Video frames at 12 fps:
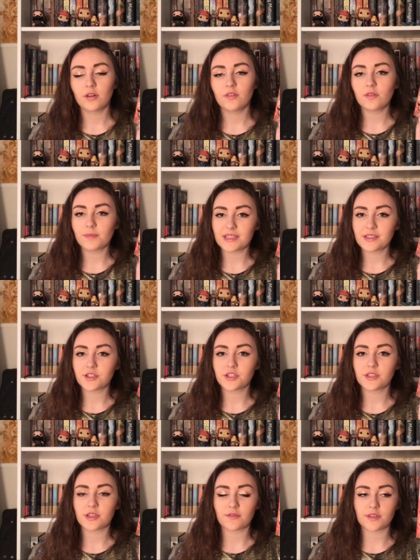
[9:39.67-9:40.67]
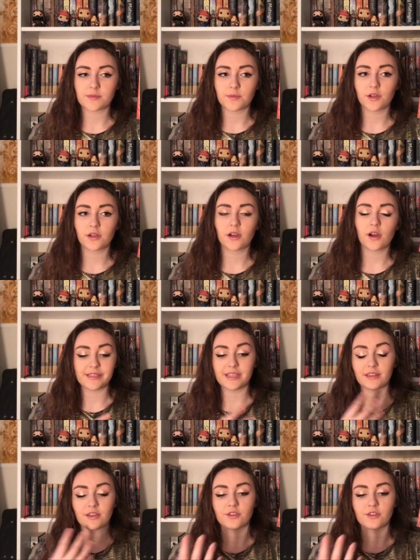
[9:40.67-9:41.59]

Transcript: One of the messages of this book is that